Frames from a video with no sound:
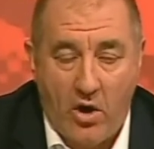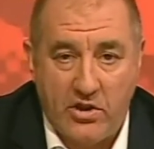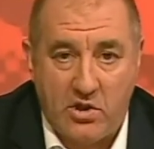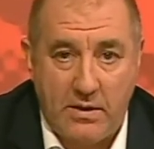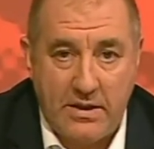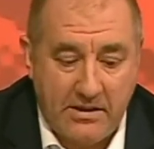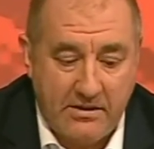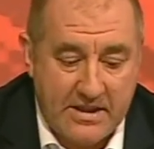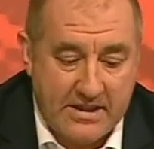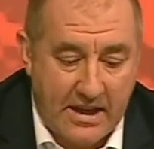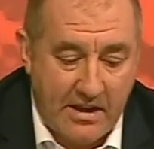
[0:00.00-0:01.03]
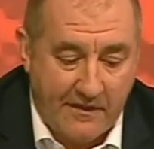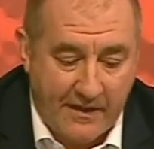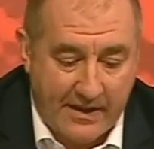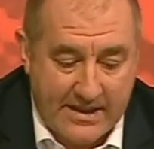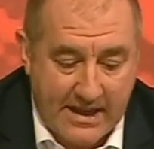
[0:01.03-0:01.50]
on Twitter has sent a
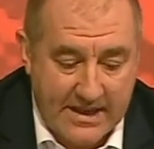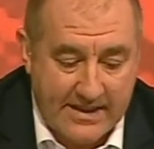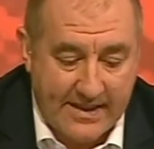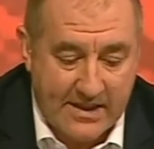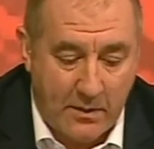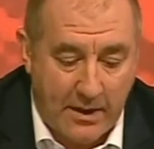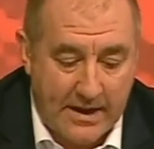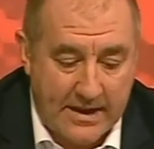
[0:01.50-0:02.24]
fantastic tweet,